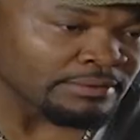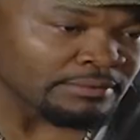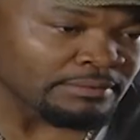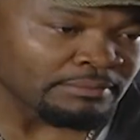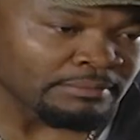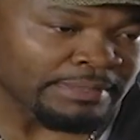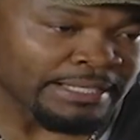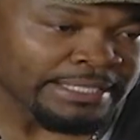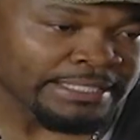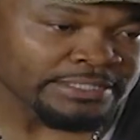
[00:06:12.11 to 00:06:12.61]

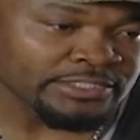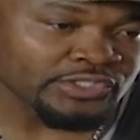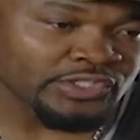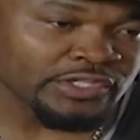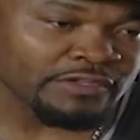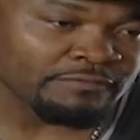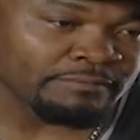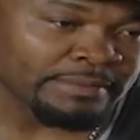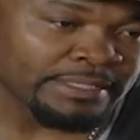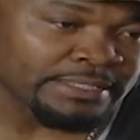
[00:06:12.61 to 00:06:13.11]
my
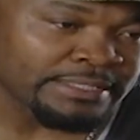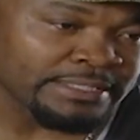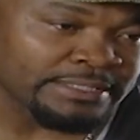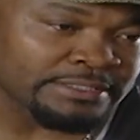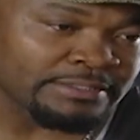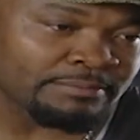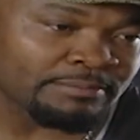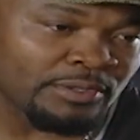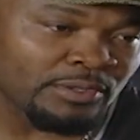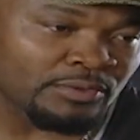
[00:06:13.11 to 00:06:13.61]
achievement
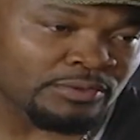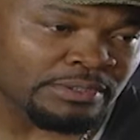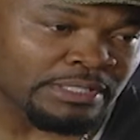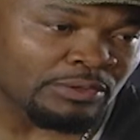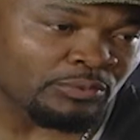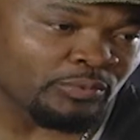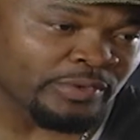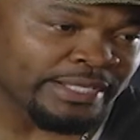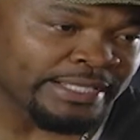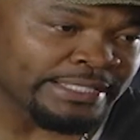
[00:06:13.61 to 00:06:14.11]
is about
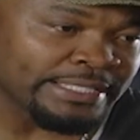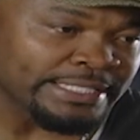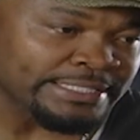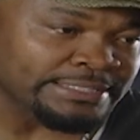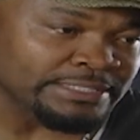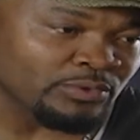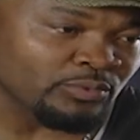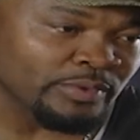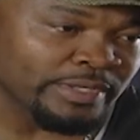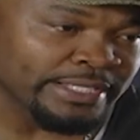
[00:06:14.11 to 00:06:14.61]

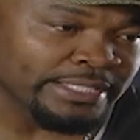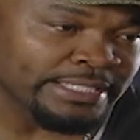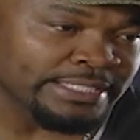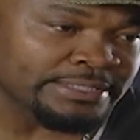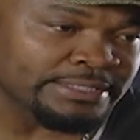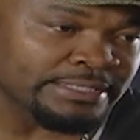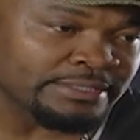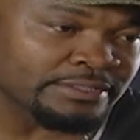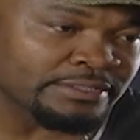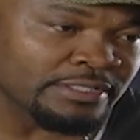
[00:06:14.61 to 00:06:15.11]
awareness
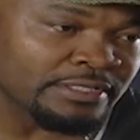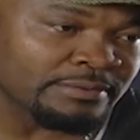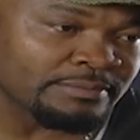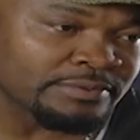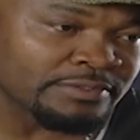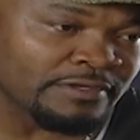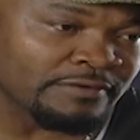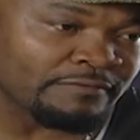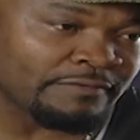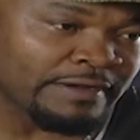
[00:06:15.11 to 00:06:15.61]
in
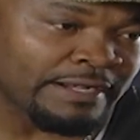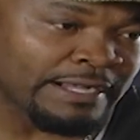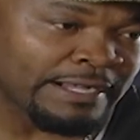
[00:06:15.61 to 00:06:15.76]
terms of